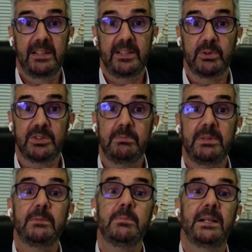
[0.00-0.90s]
and you want to
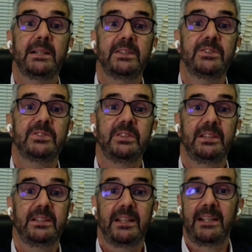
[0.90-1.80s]
minimize
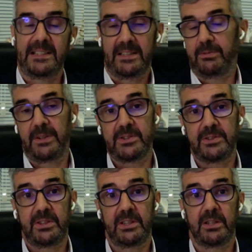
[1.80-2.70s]
any
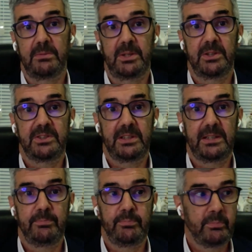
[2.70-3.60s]
infections in the
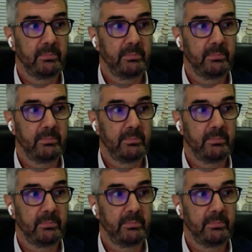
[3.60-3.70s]
community.